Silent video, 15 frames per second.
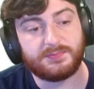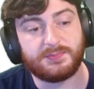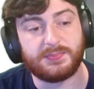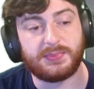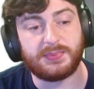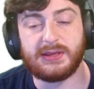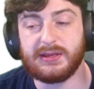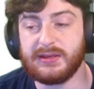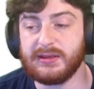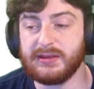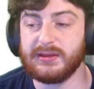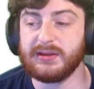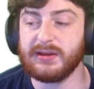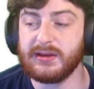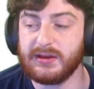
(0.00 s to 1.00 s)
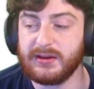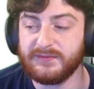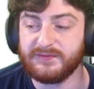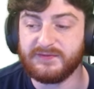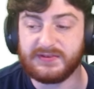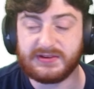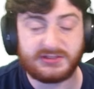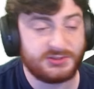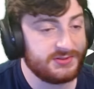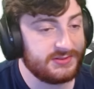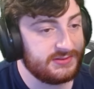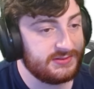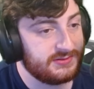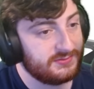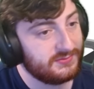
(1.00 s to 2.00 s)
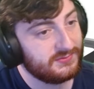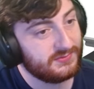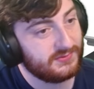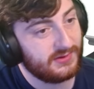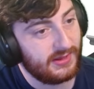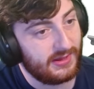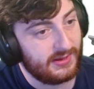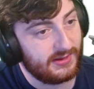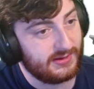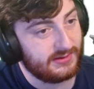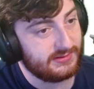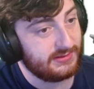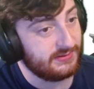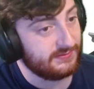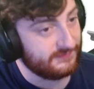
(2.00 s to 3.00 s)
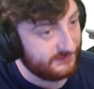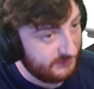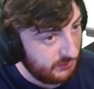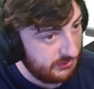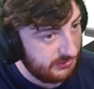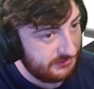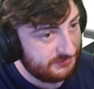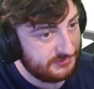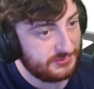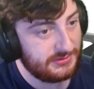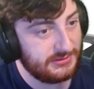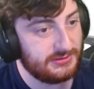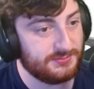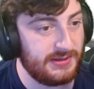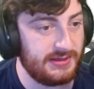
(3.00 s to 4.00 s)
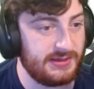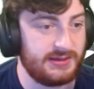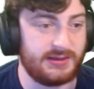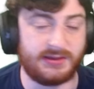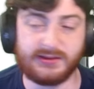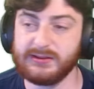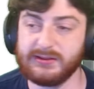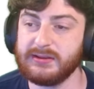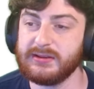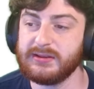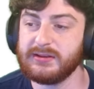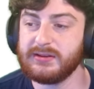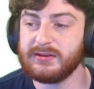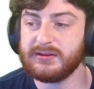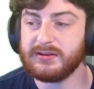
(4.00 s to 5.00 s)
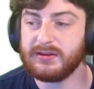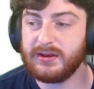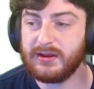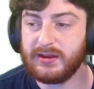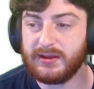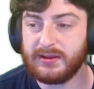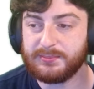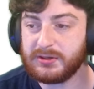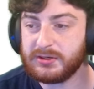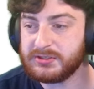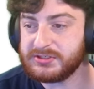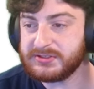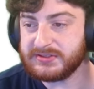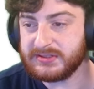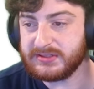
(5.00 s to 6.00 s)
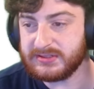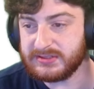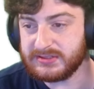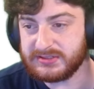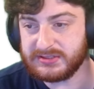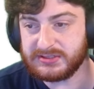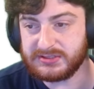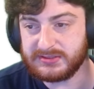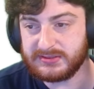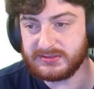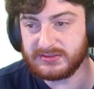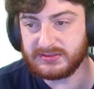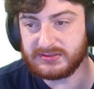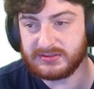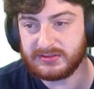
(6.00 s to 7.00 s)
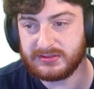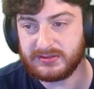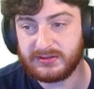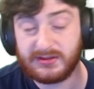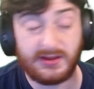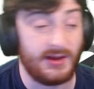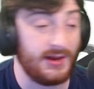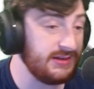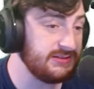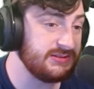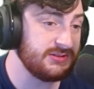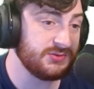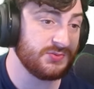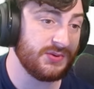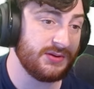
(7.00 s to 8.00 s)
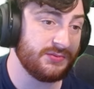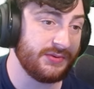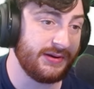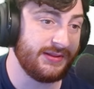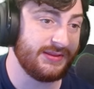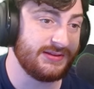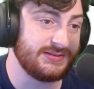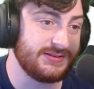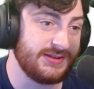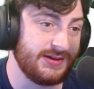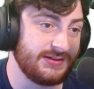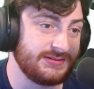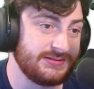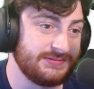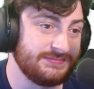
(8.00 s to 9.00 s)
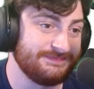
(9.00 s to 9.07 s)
be vigilant and informed when you're making uh, purchasing decisions. I still want one of these things.